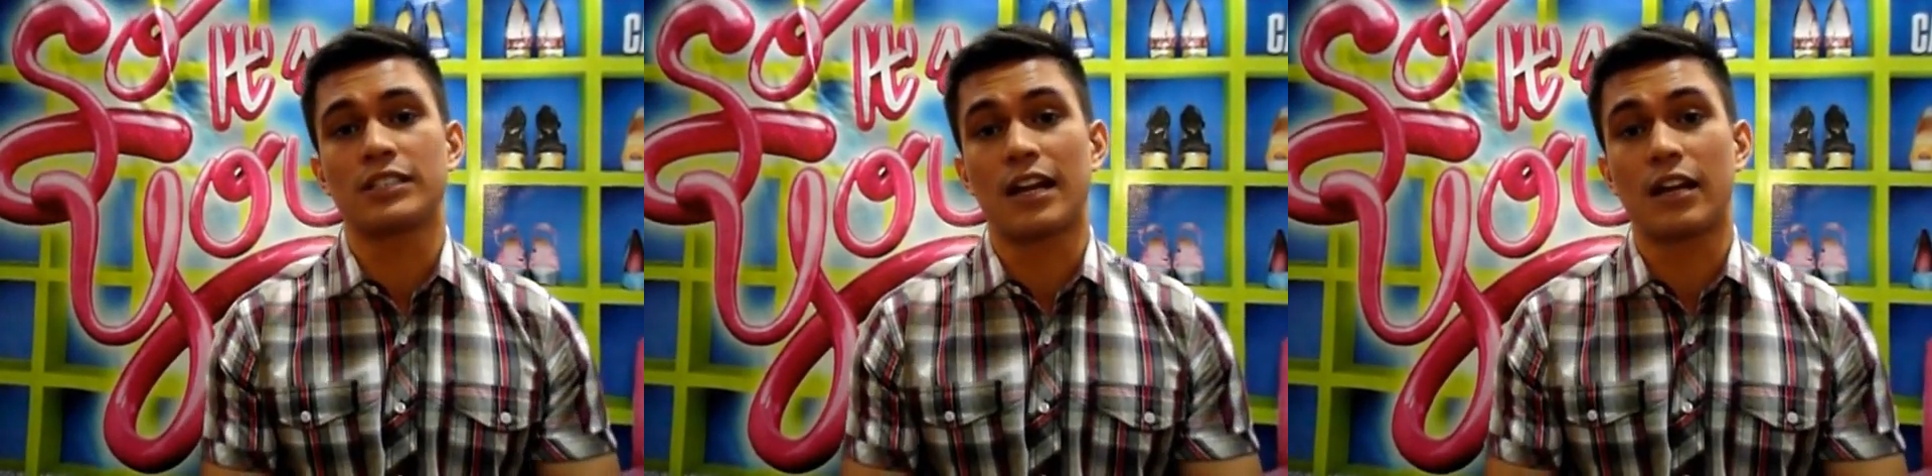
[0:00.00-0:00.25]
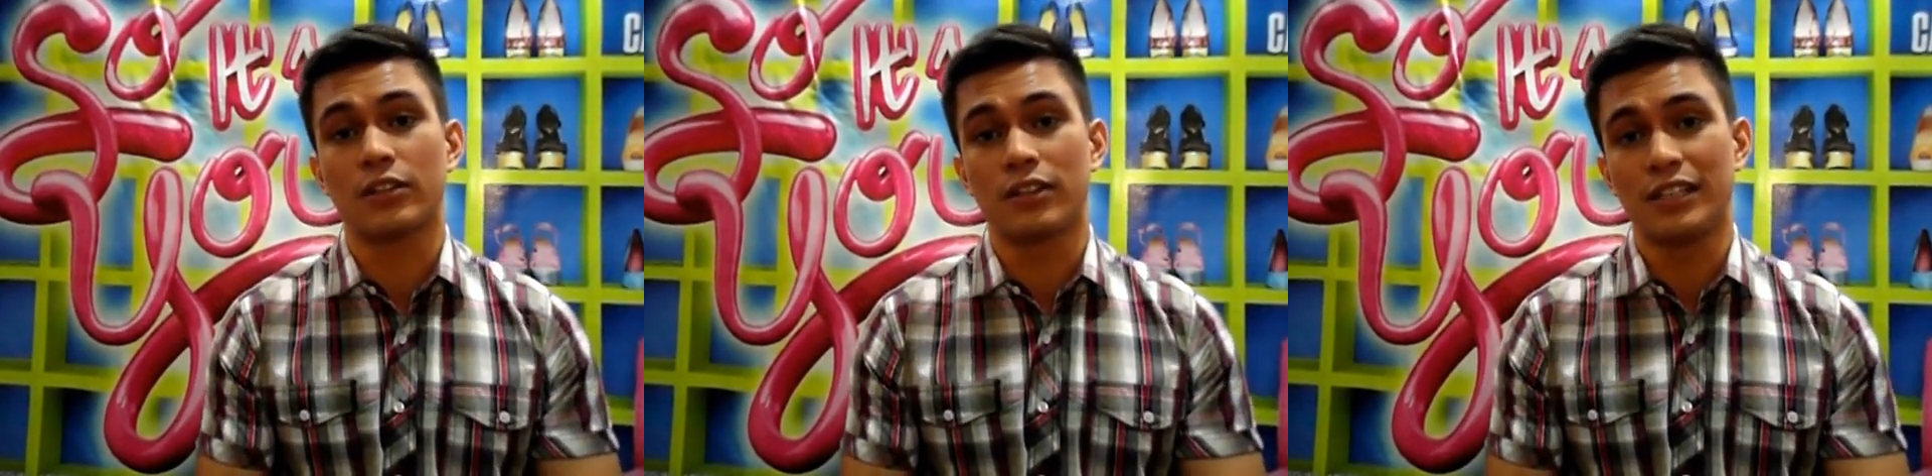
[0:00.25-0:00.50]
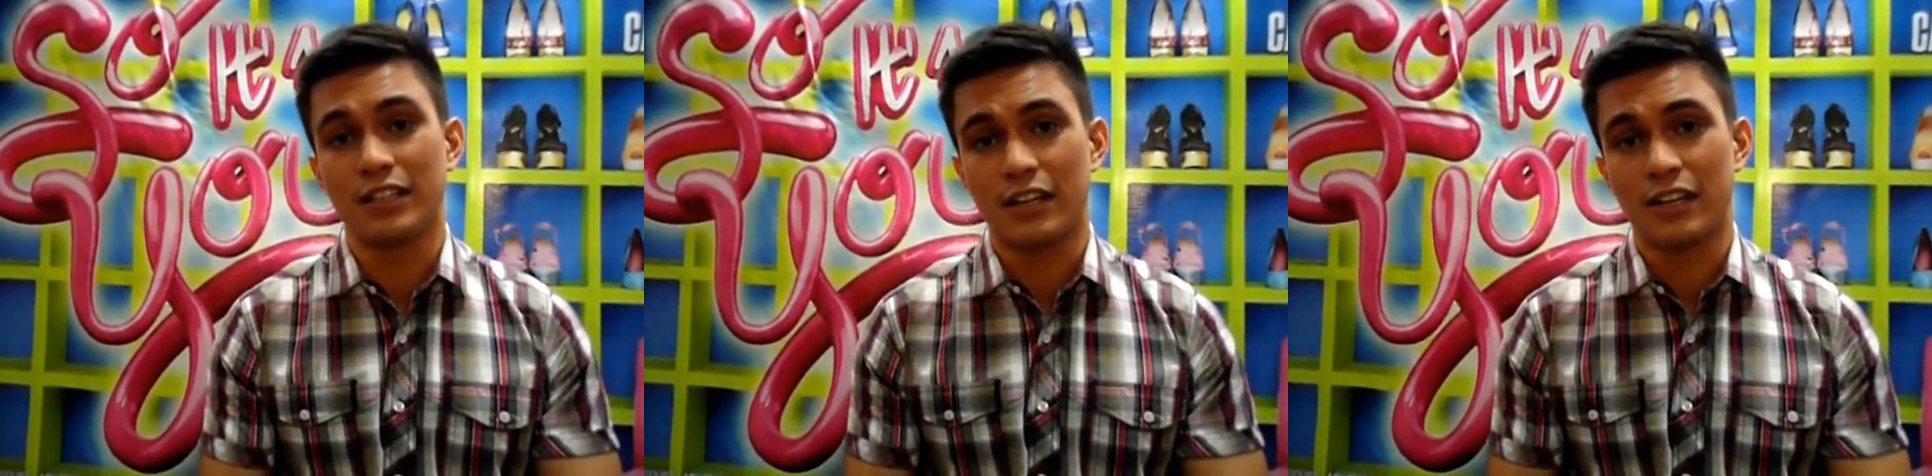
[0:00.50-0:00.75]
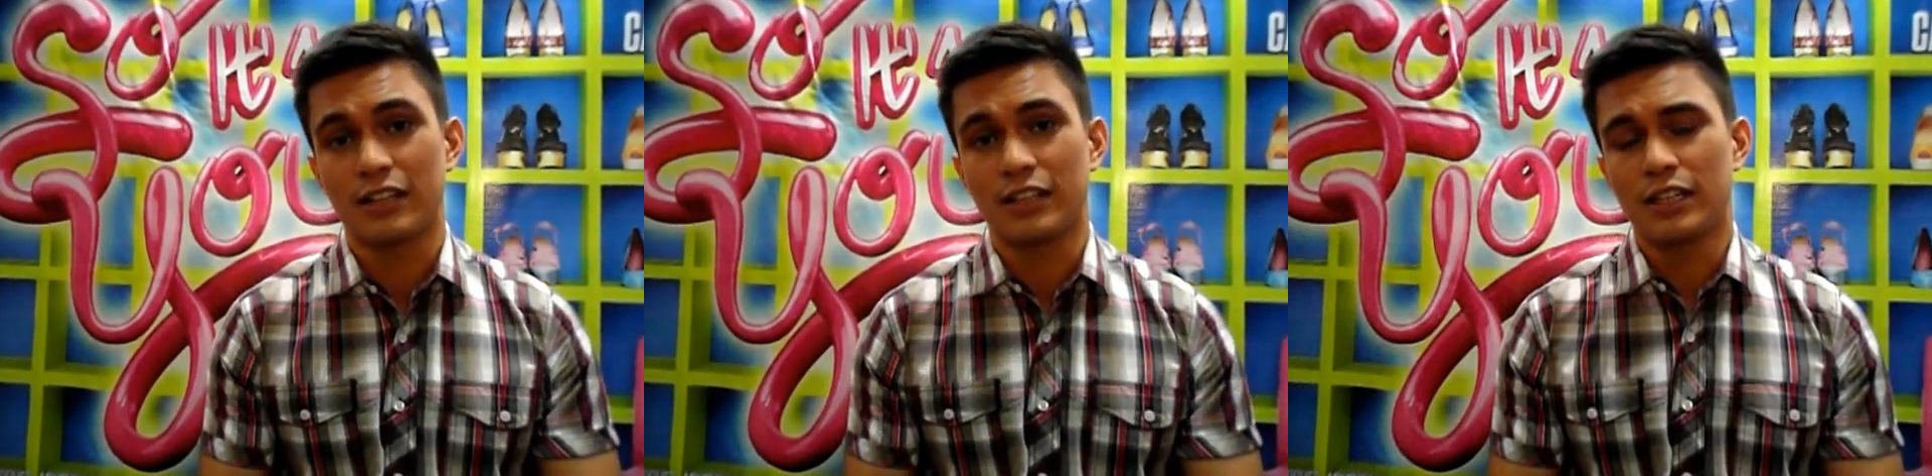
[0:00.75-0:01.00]
character,
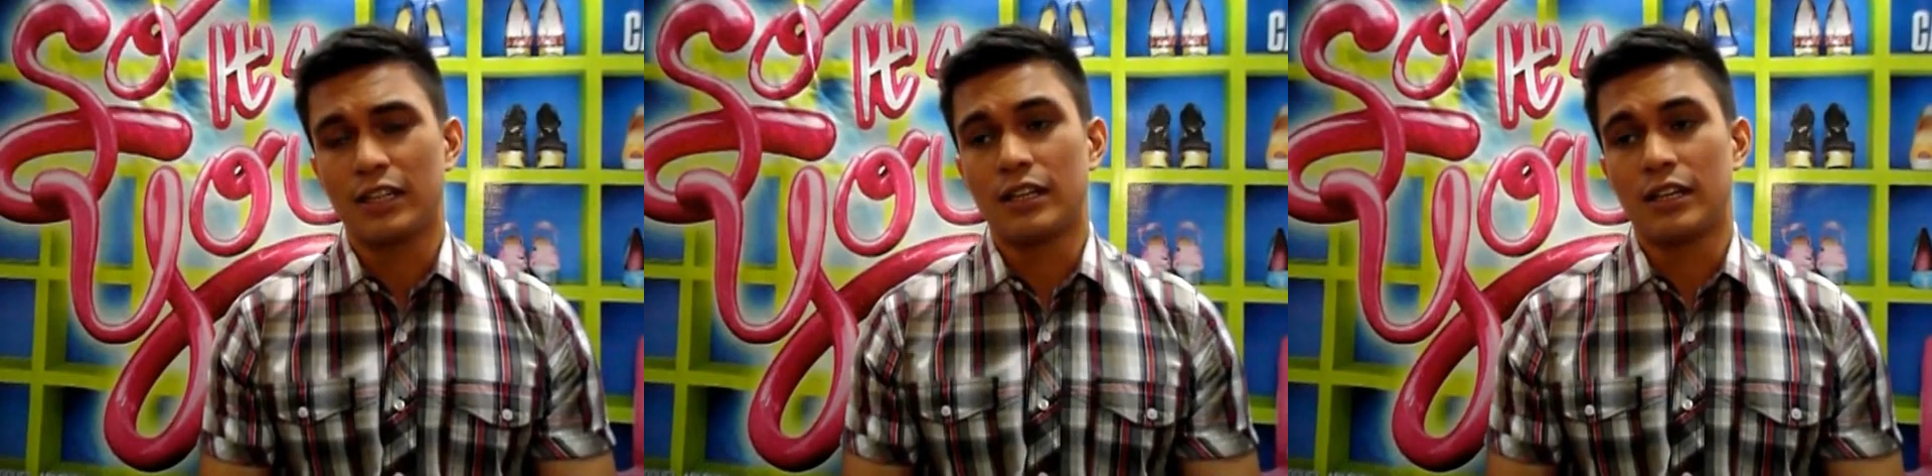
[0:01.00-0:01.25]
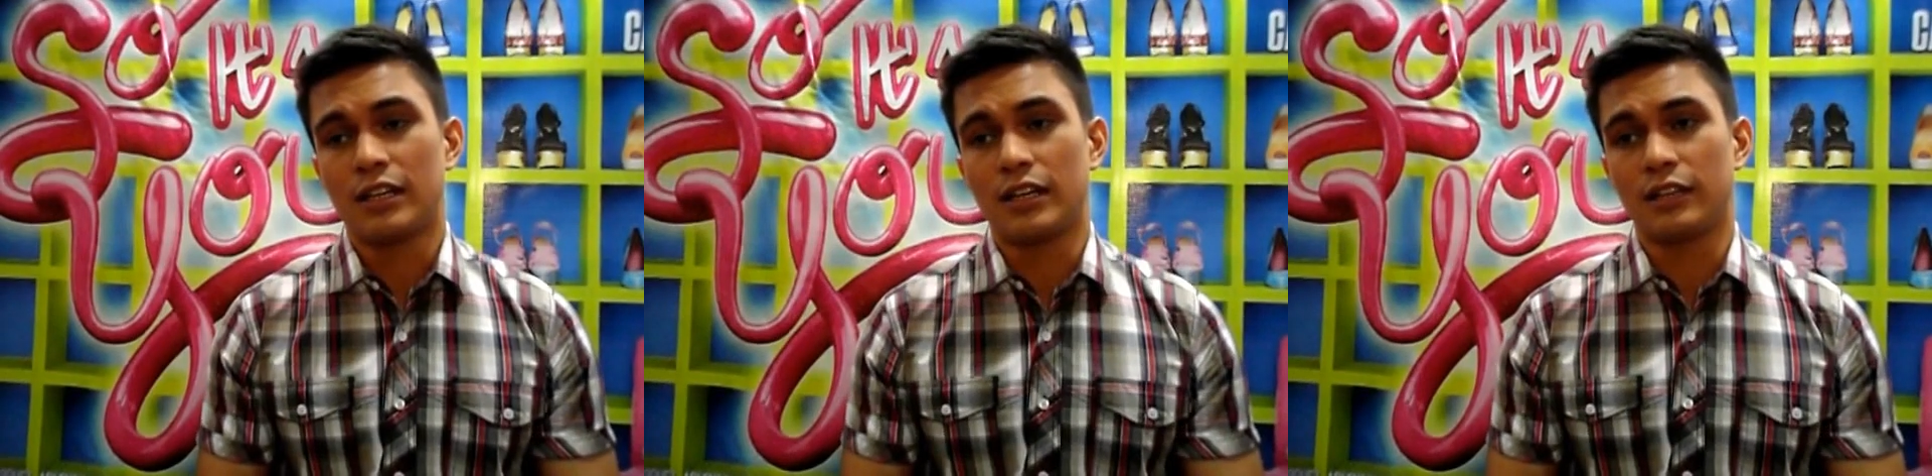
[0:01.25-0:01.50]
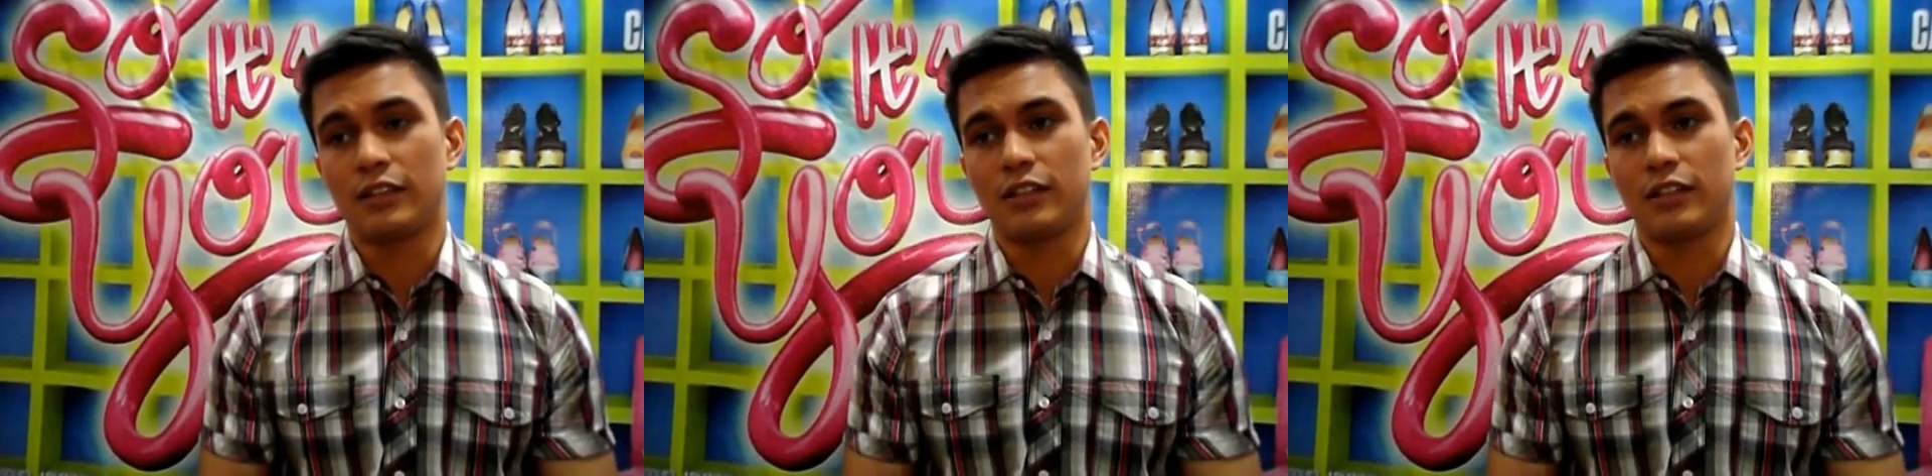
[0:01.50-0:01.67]
Lira. And